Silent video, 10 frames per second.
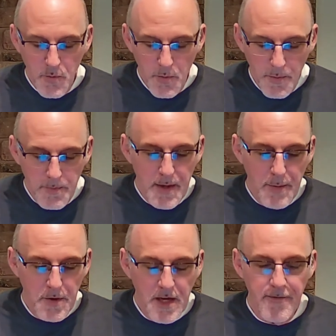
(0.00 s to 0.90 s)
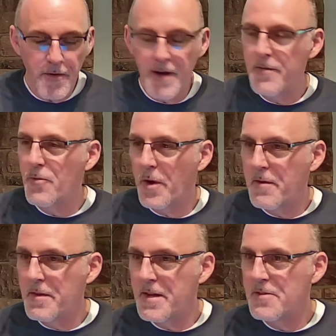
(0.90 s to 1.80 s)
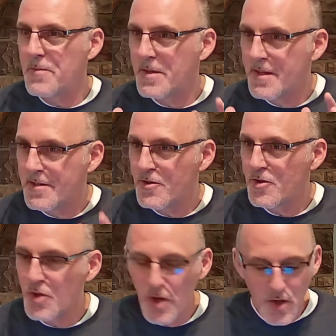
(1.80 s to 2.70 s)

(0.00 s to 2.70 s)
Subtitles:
be able to cover every one of these, but this is